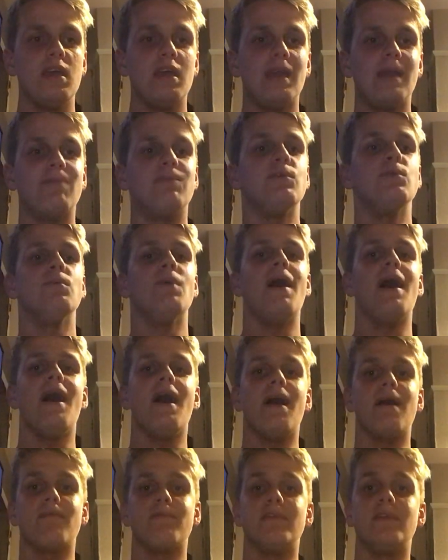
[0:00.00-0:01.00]
if you
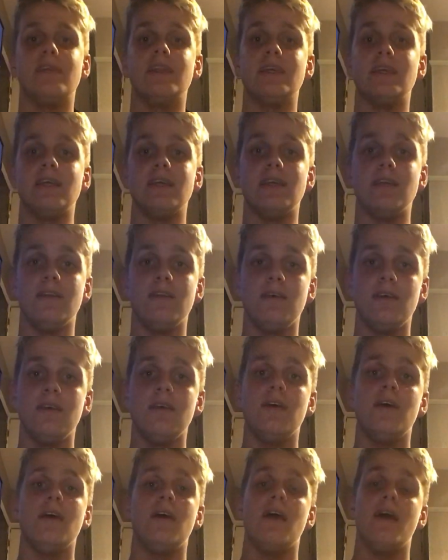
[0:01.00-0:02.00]
ever need
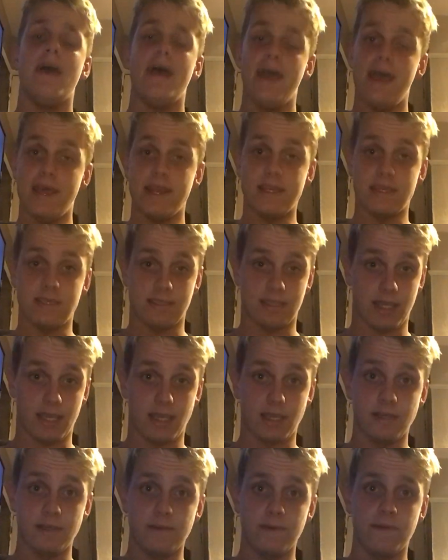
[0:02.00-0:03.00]
anything,